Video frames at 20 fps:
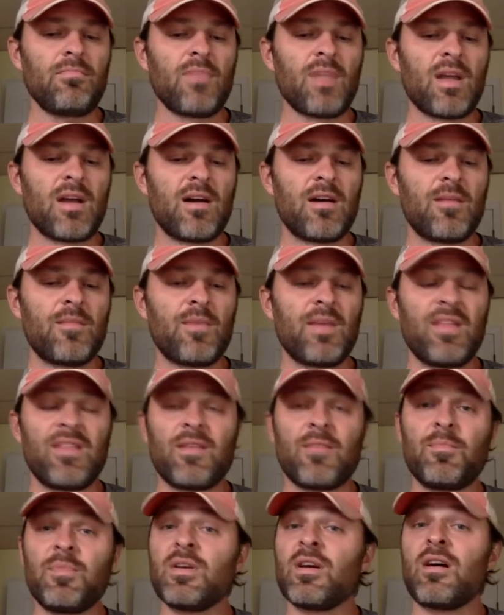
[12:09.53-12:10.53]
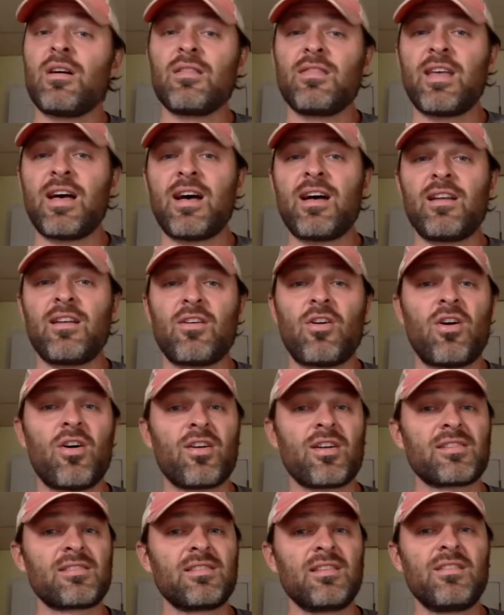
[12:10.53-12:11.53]
Um, and then beyond that,
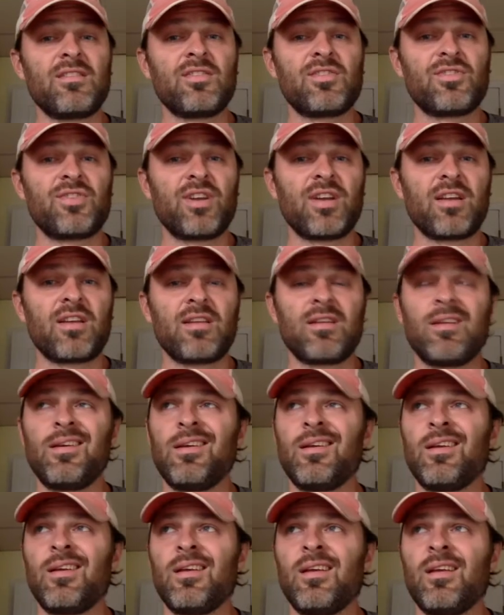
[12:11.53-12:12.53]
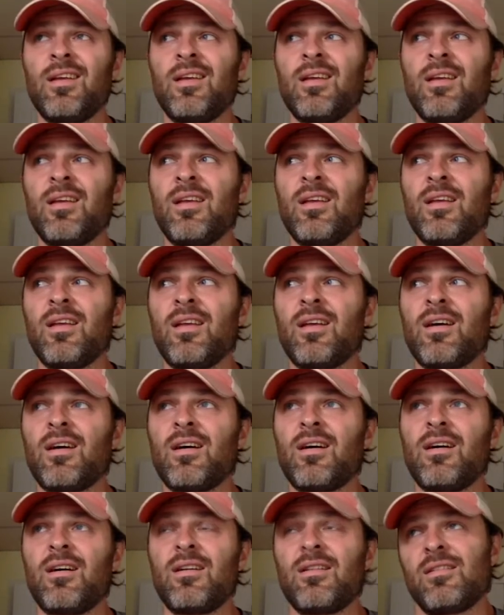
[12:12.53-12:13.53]
honestly, the trick
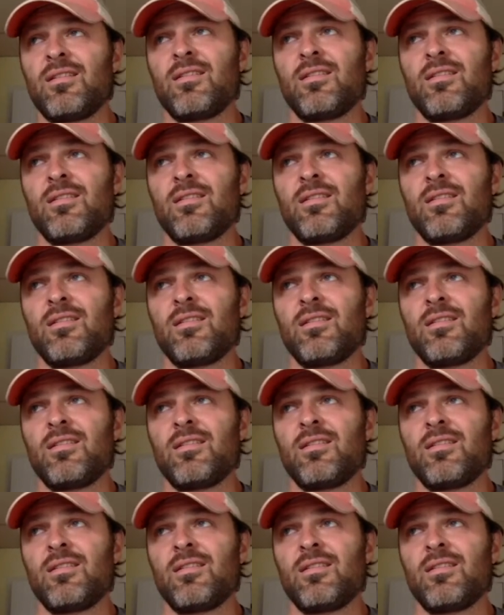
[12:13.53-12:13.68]
uh,